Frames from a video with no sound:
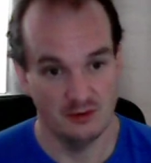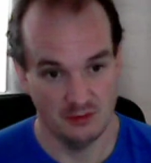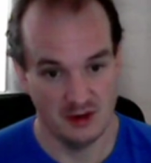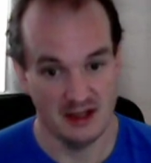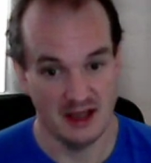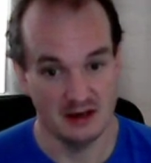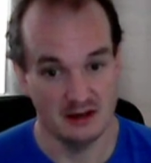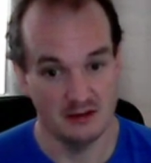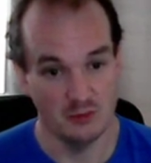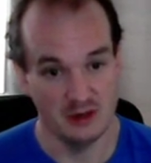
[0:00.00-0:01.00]
Again,
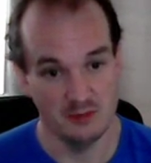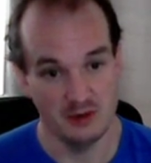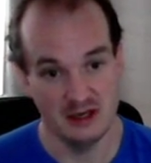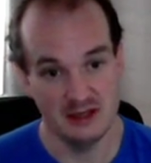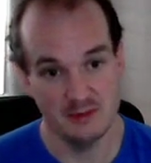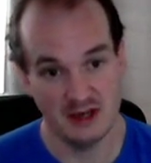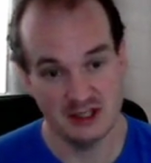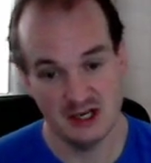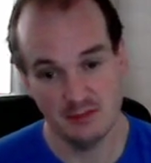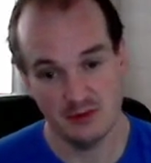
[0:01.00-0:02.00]
we lead the
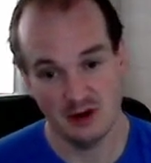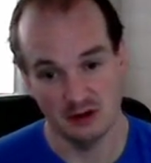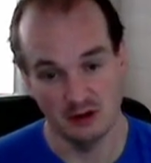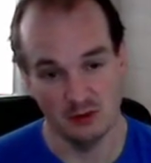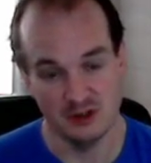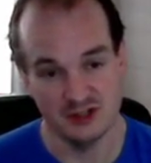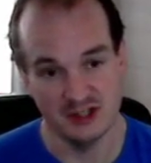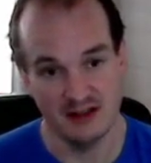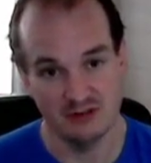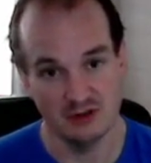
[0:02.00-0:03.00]
Machamp. Our goal is to
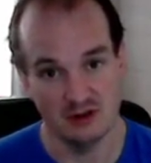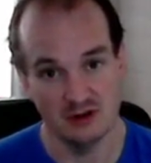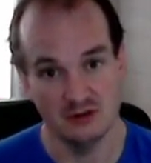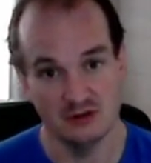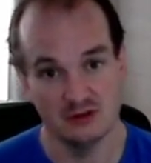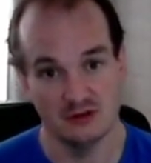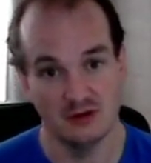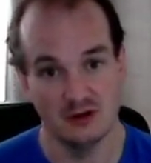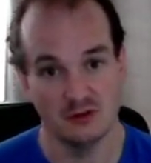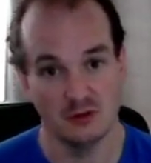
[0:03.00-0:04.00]
get to those
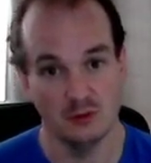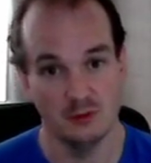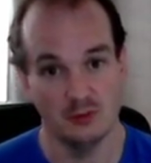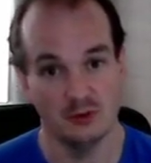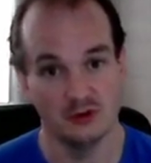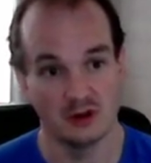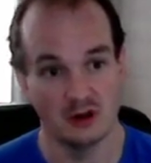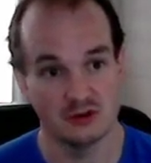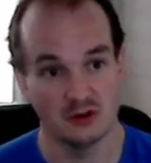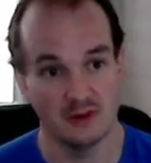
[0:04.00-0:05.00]
all-important
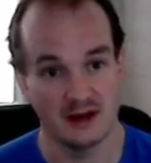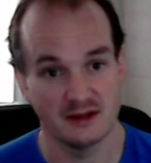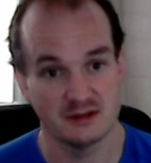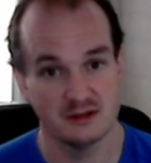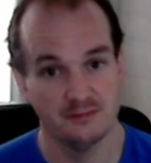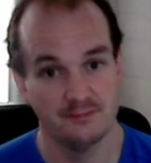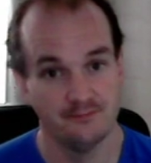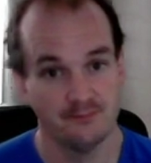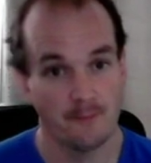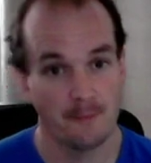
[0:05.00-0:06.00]
close combats.
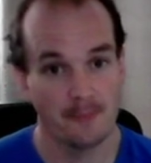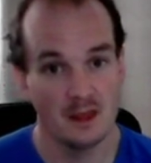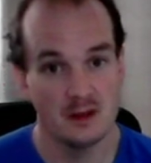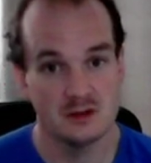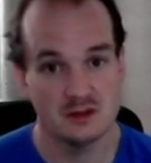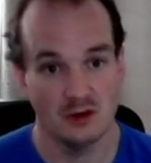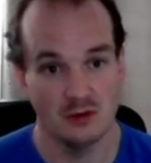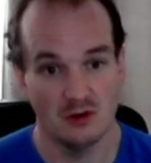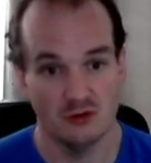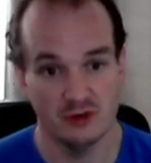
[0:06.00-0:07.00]
So
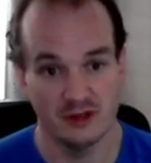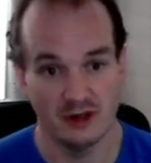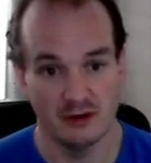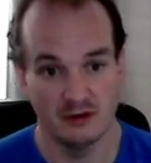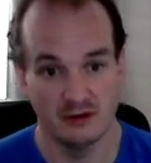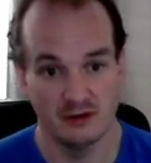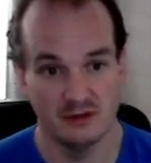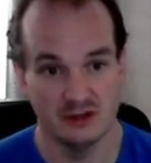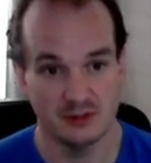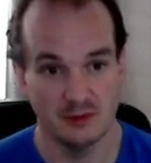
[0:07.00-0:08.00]
off we go.
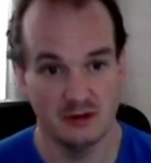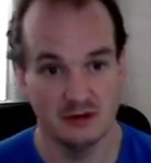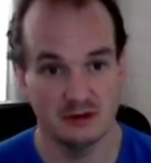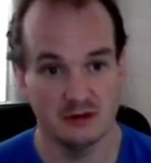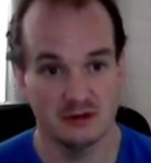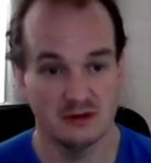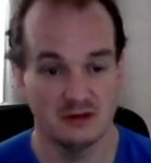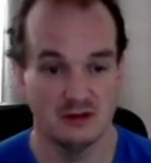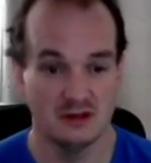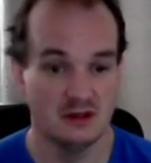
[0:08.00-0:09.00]
First opponent.
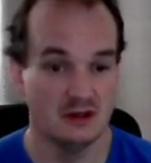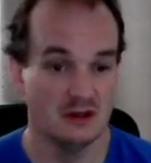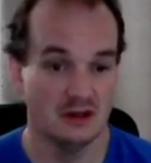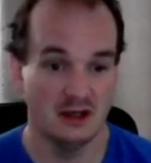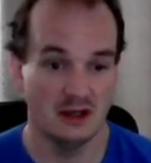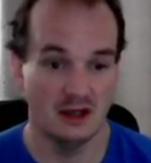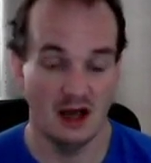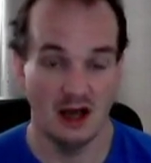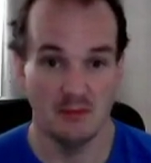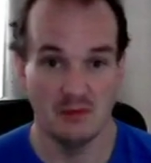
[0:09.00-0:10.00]

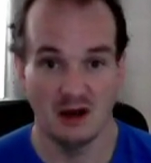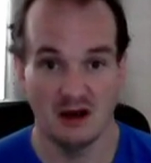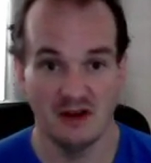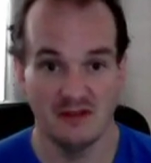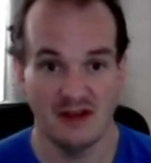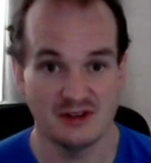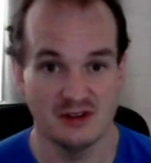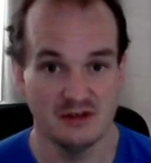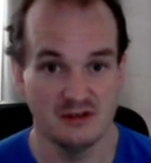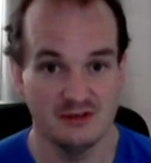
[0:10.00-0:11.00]
I've had
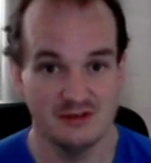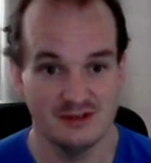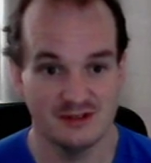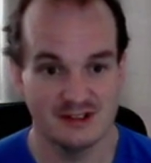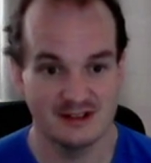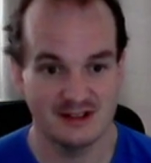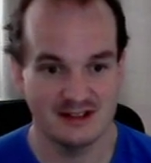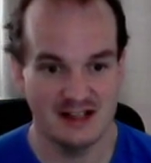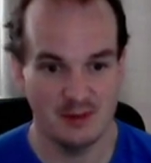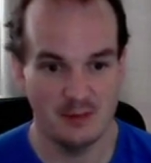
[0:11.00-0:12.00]
to
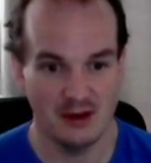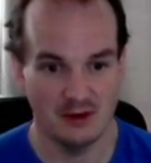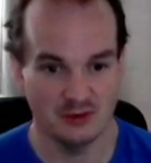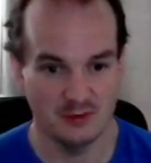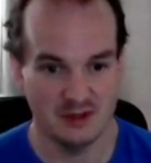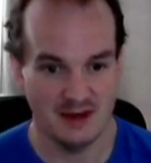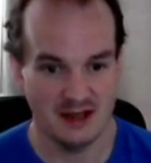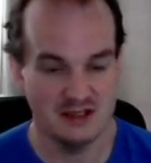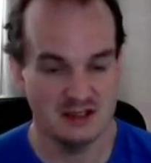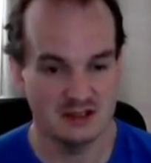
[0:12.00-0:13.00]
clip a bit on some of these
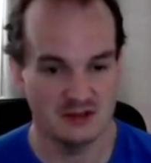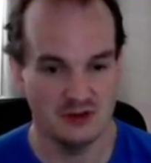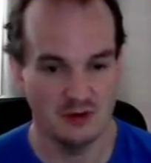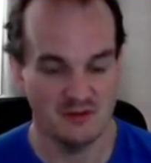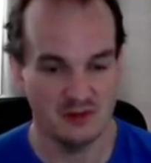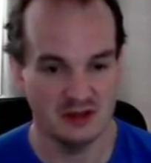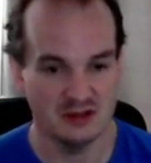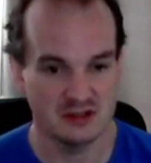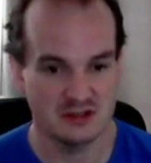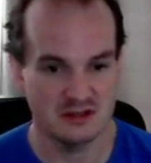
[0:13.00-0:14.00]
matches because a few have been
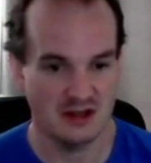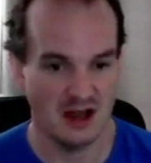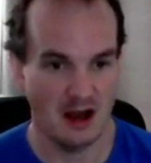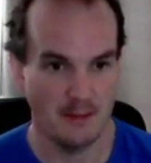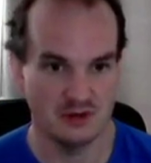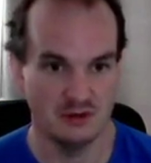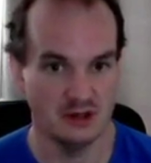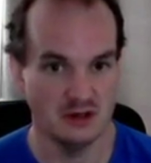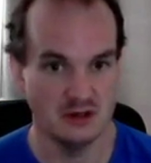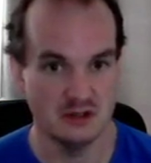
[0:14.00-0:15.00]
just absolutely
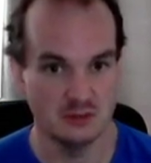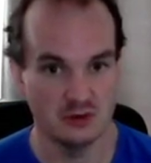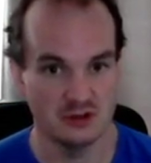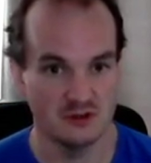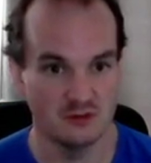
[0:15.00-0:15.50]
unusable because of